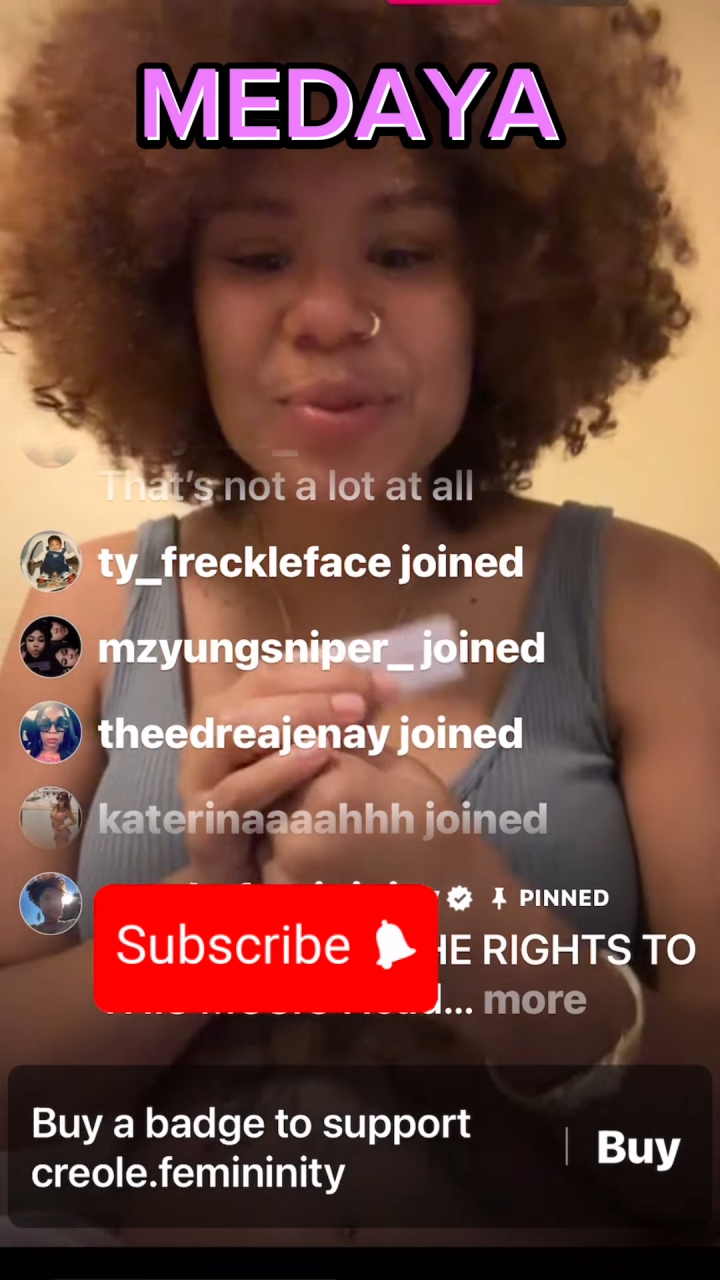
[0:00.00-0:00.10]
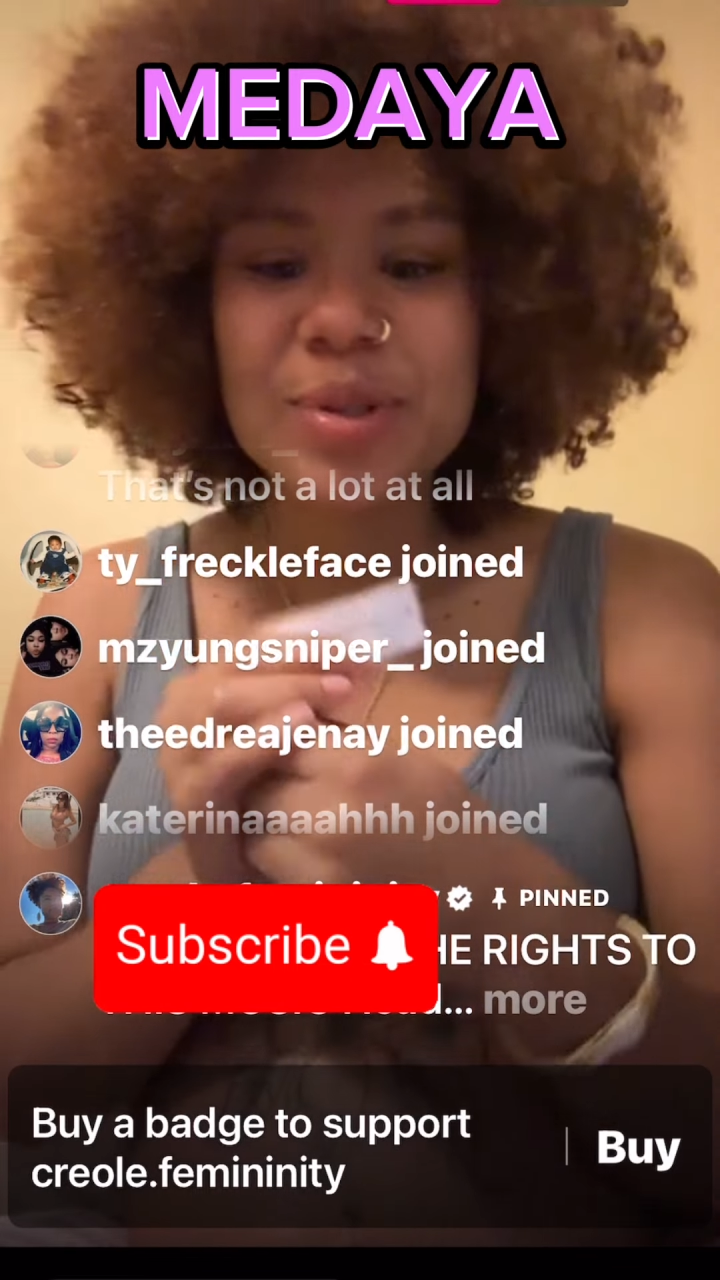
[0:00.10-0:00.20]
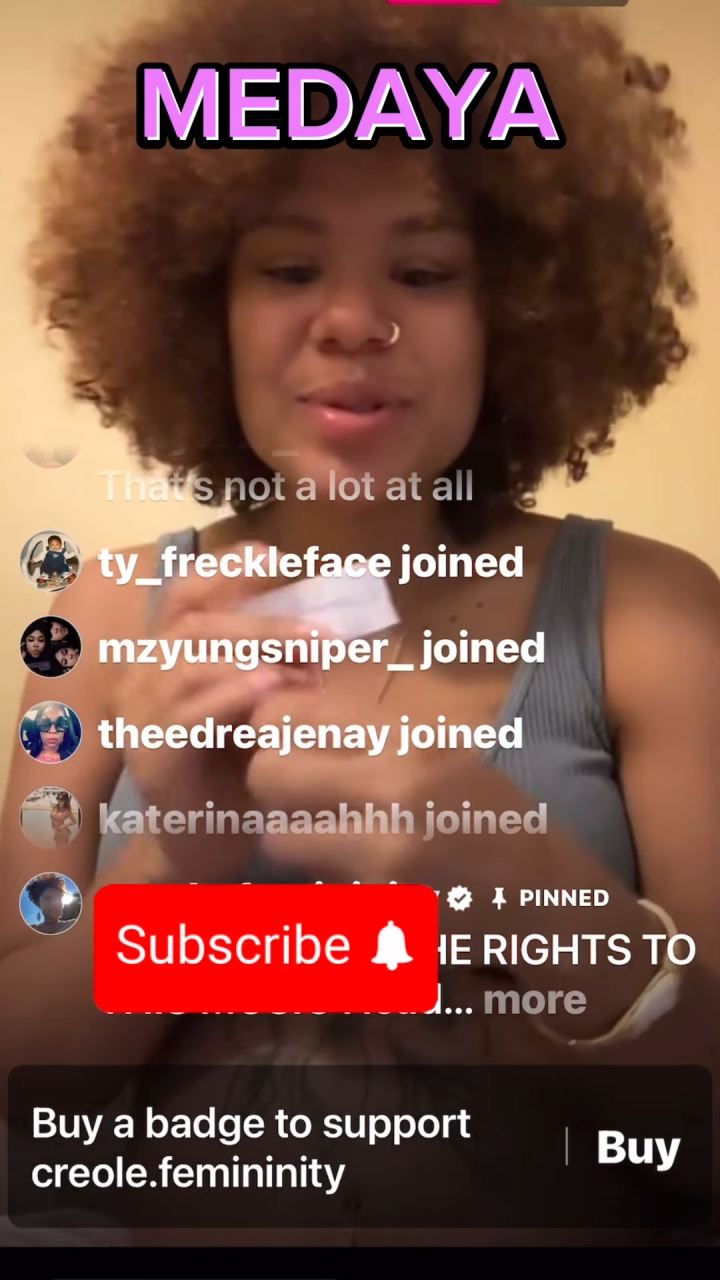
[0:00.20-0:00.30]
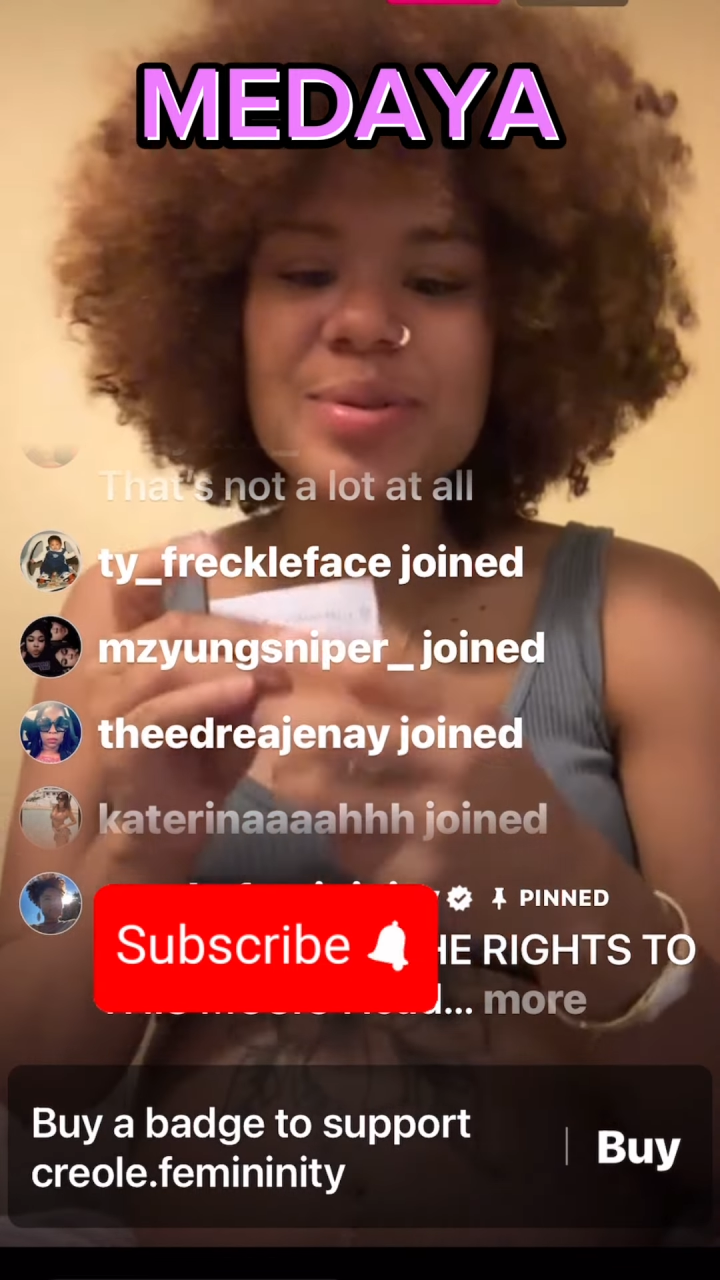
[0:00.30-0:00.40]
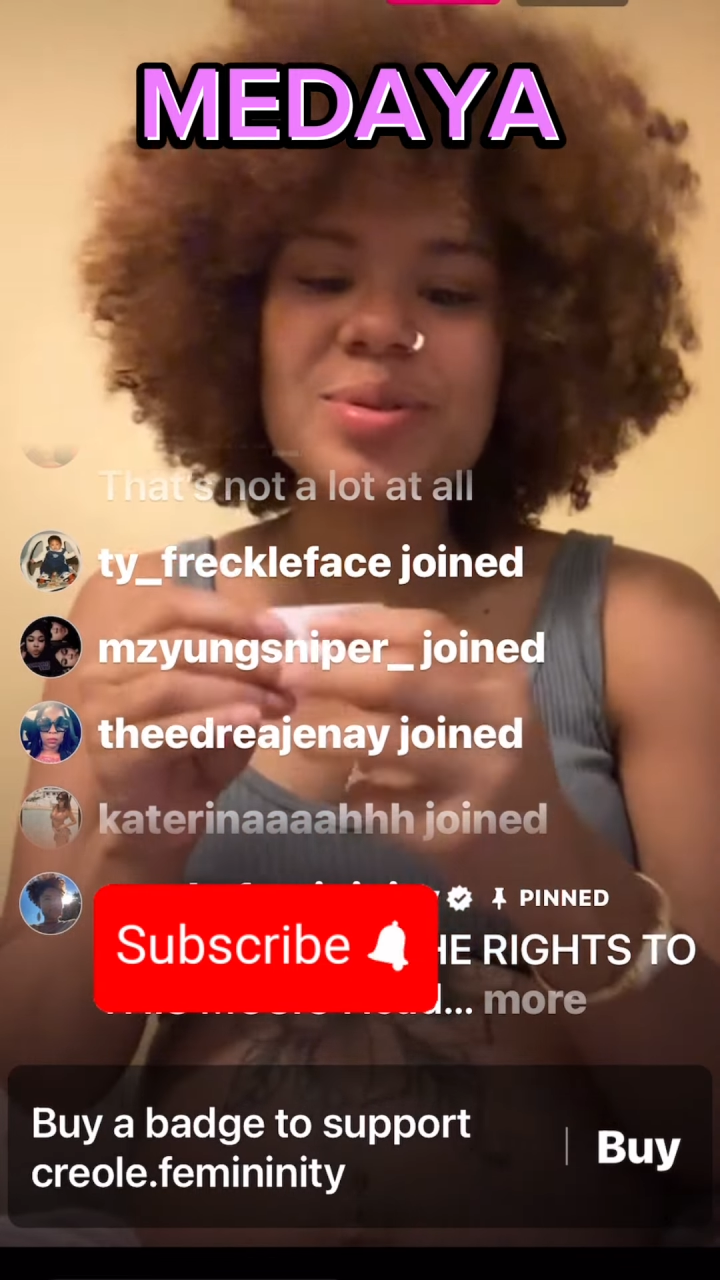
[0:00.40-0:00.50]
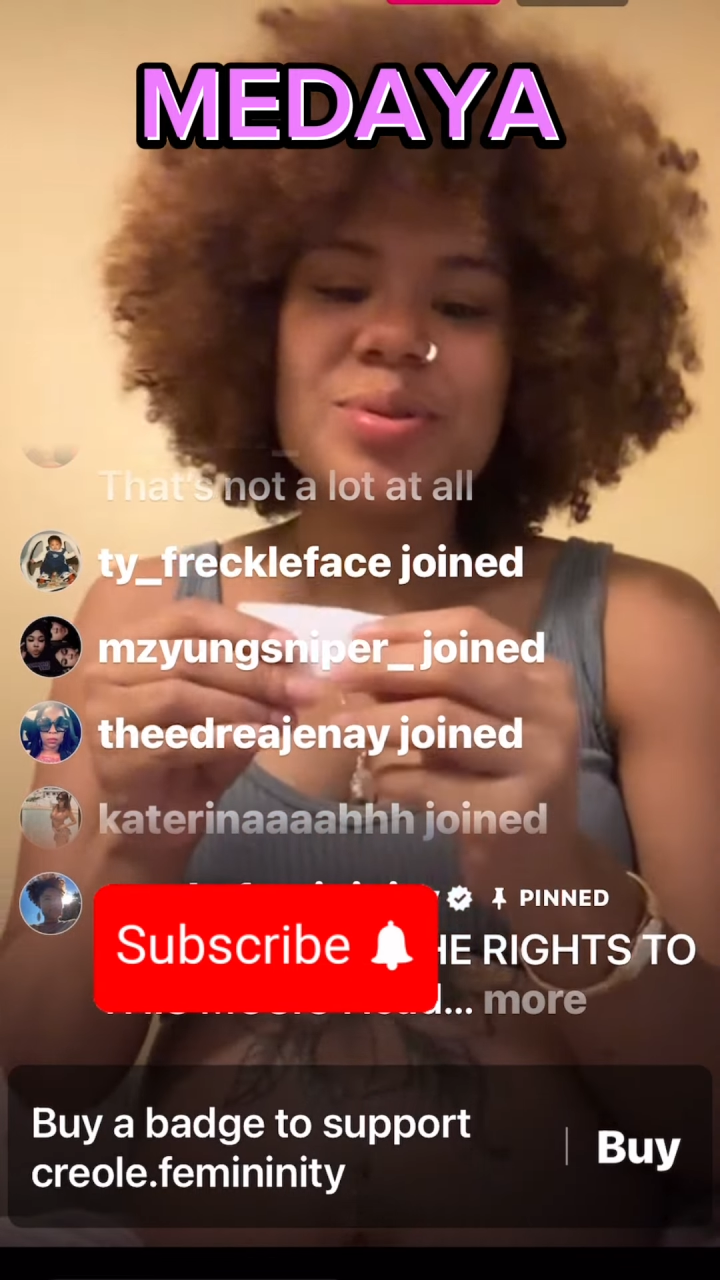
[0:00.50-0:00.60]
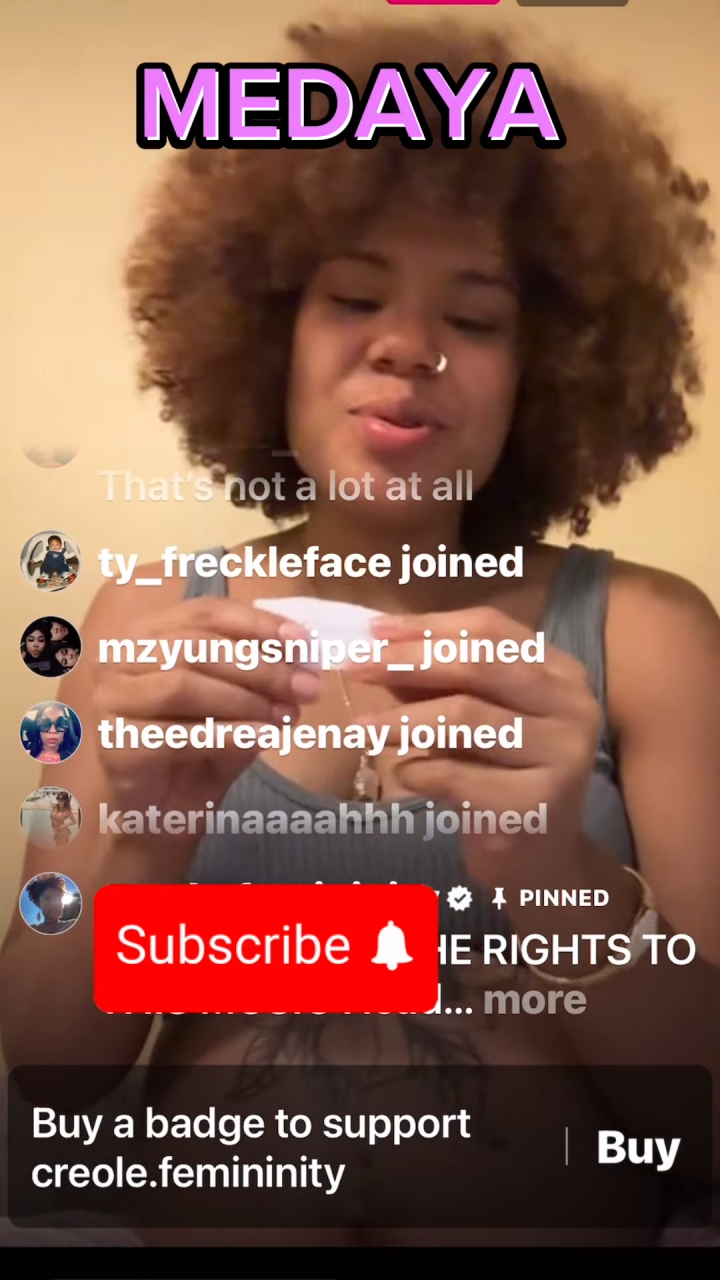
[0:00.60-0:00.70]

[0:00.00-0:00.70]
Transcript: 422.